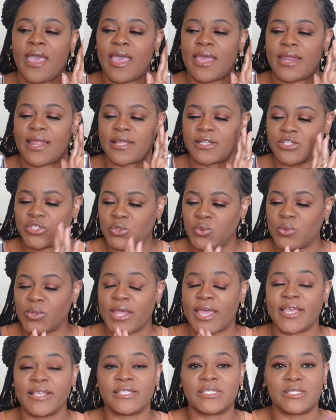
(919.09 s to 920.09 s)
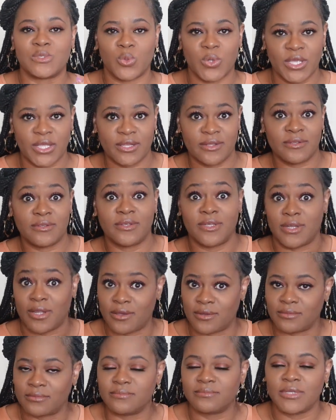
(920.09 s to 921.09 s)
And I do like sweet, you
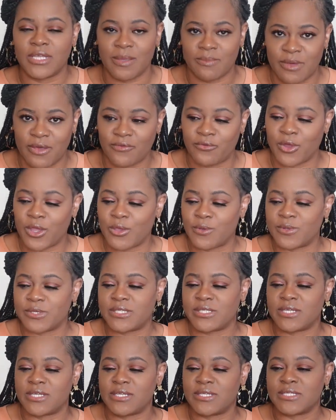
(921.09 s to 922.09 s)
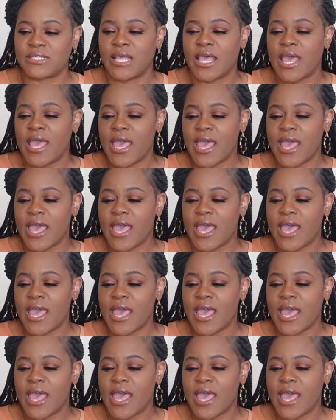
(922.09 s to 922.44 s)
know, in my fragrances.